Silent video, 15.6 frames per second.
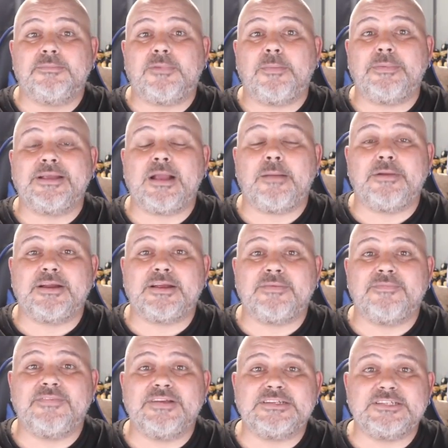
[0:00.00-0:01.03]
by becoming a
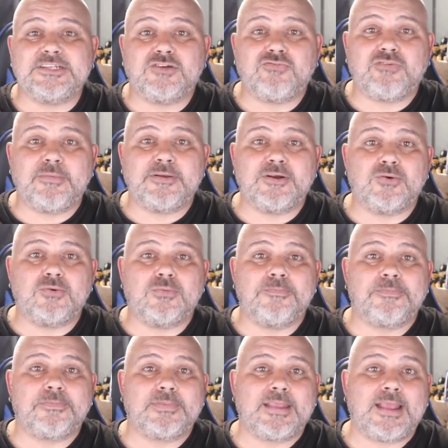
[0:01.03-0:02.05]
convicted criminal.
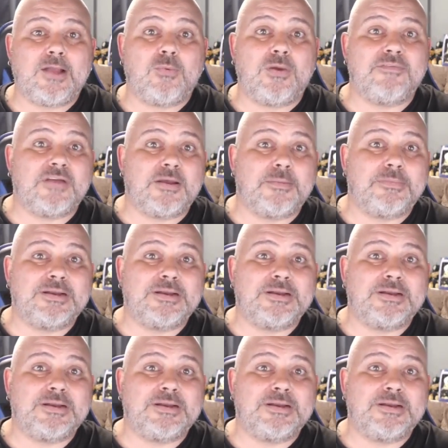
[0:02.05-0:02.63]
However,